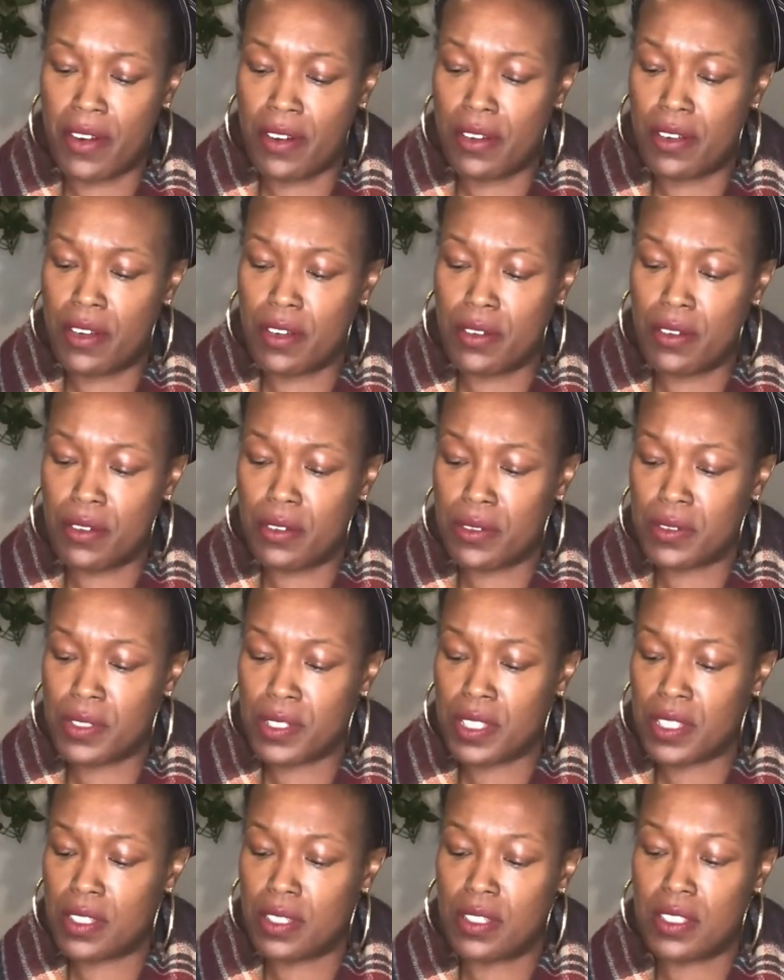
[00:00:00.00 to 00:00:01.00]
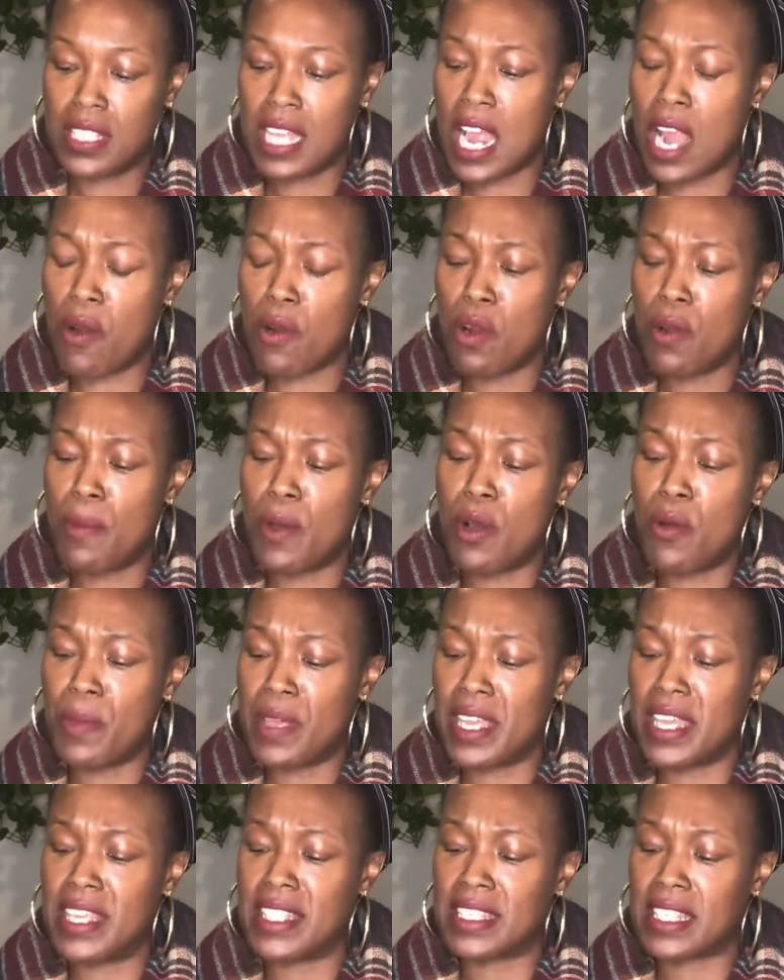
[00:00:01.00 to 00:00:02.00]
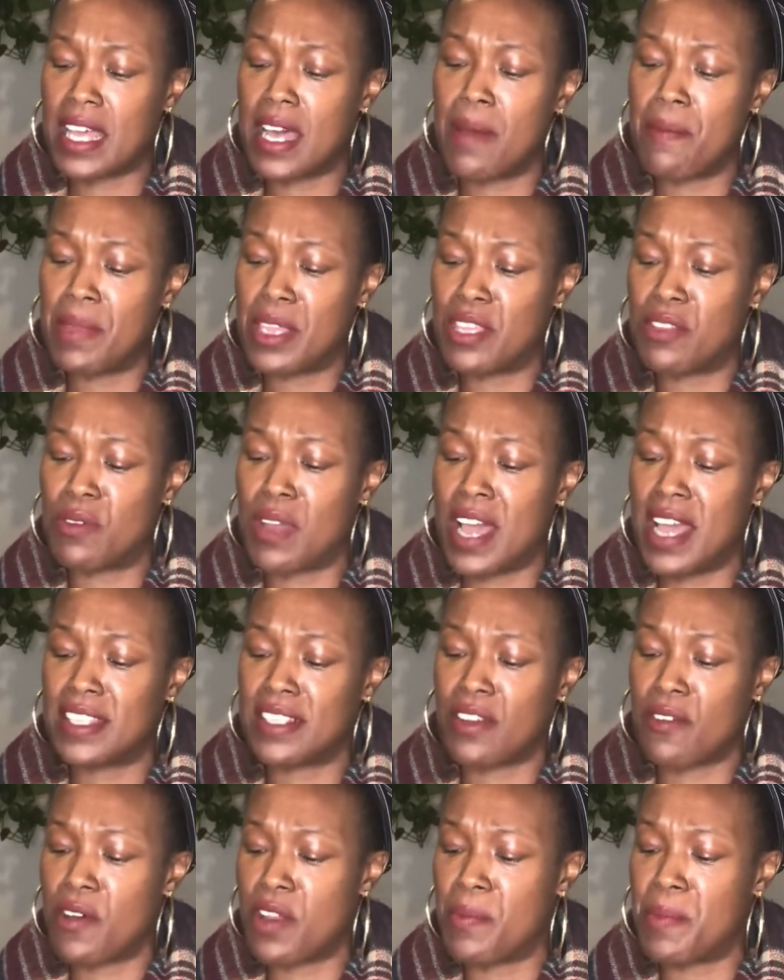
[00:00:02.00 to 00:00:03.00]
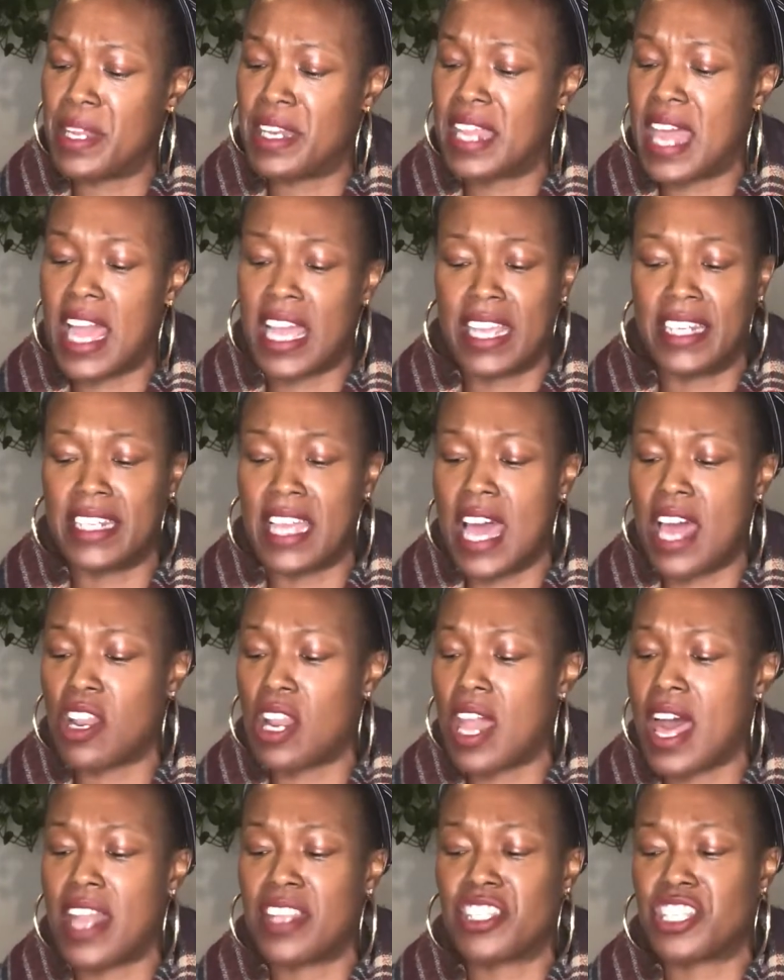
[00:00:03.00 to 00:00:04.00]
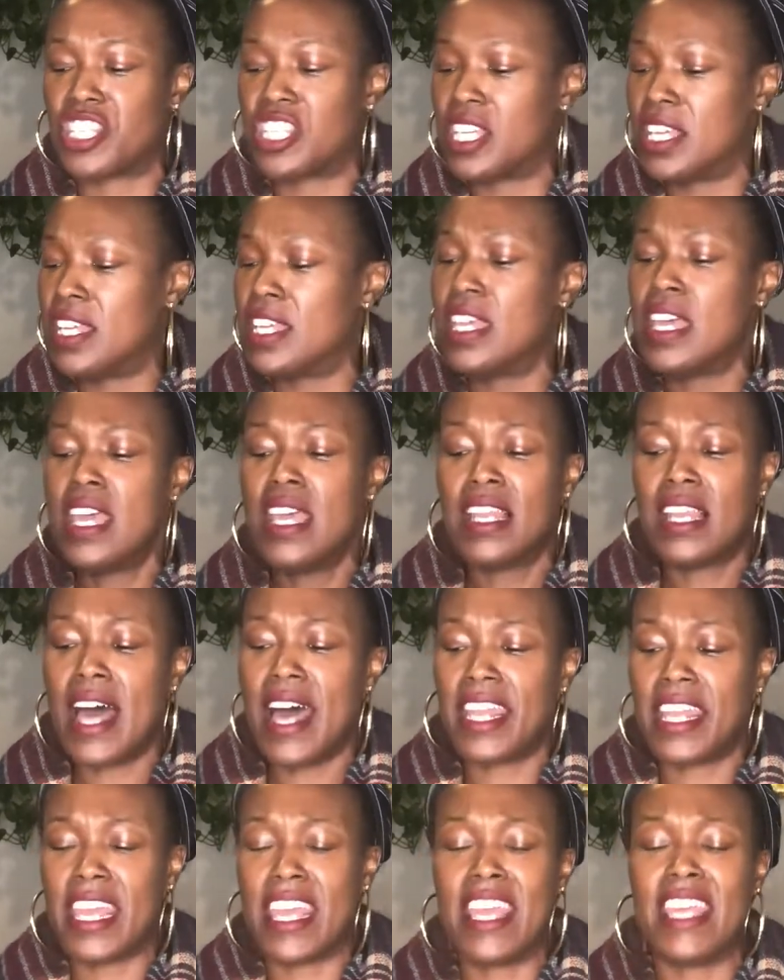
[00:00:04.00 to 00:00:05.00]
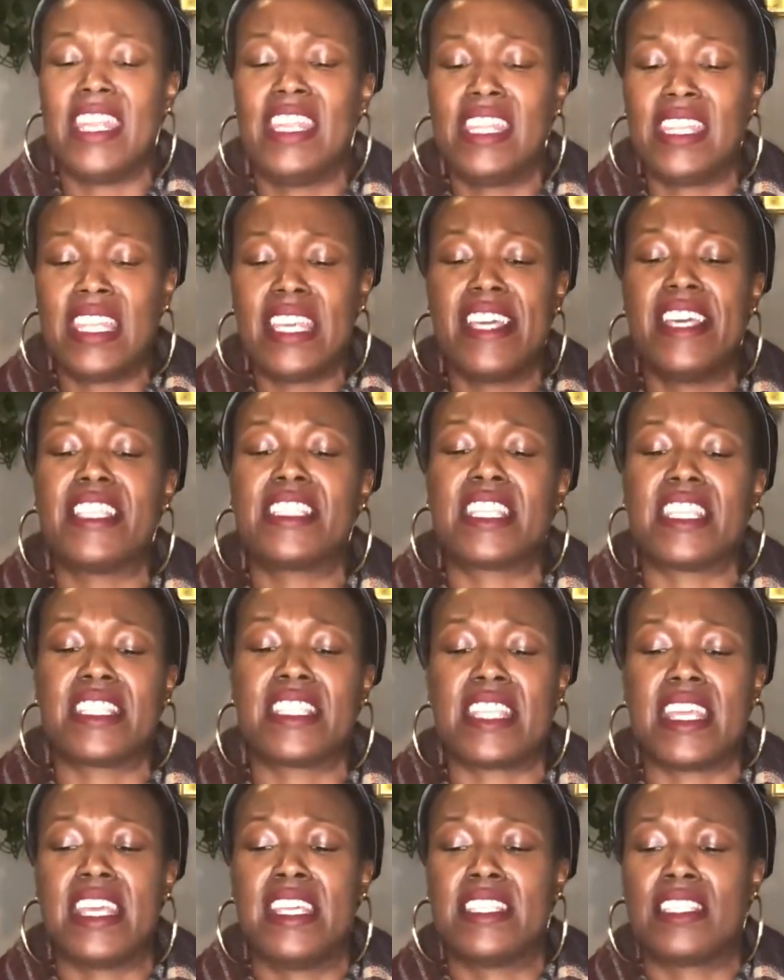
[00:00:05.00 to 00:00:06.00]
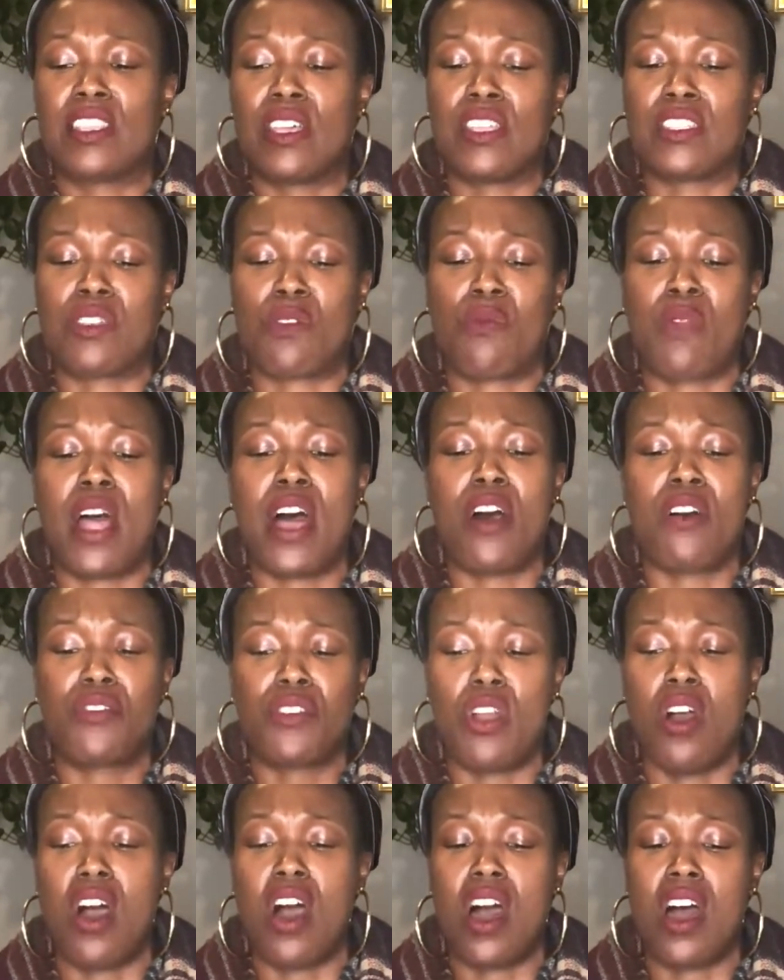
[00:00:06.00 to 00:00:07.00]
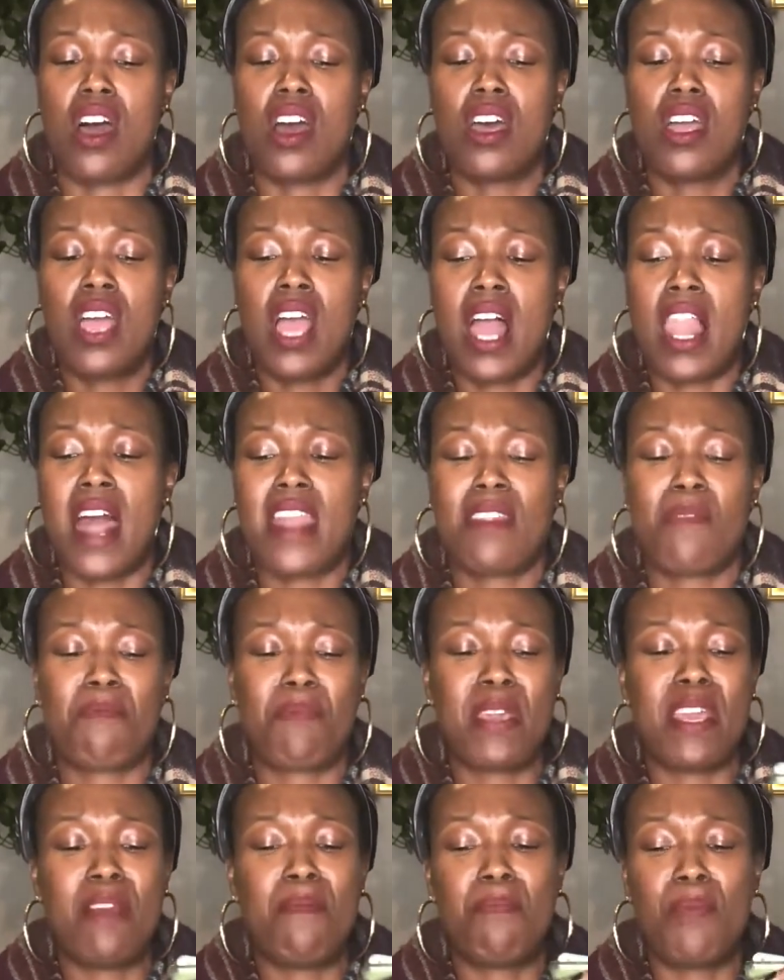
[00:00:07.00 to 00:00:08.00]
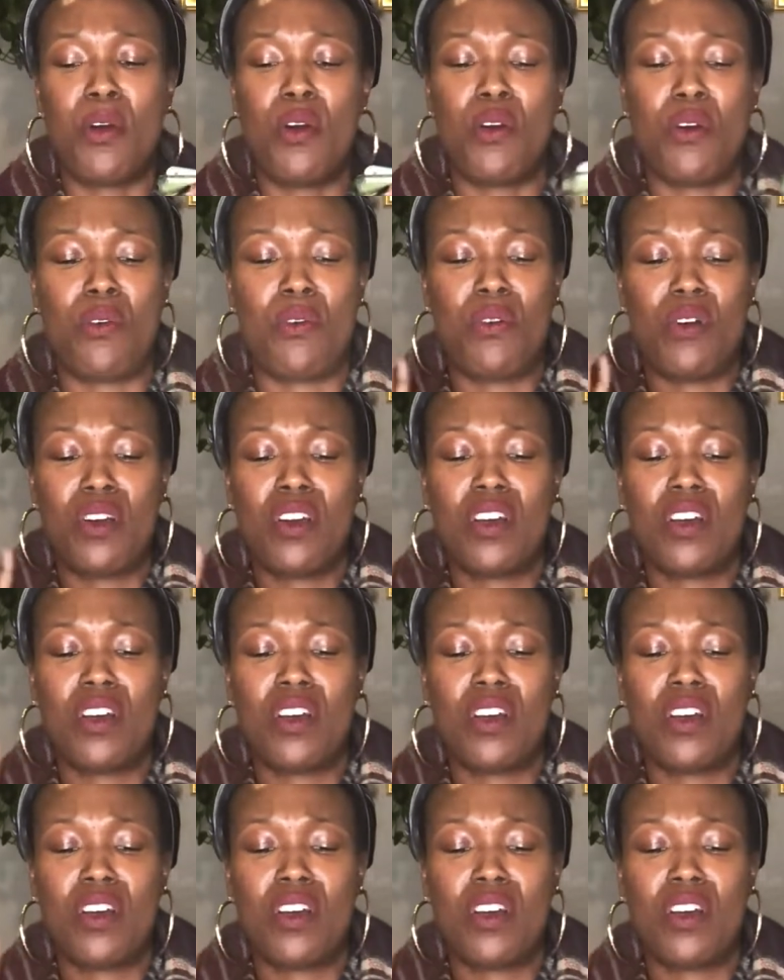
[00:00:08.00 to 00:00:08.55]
Virgos. Tower moment is coming. You guys are going to be knocking down a lot of shit. A lot of hidden things is around y'all. A lot of people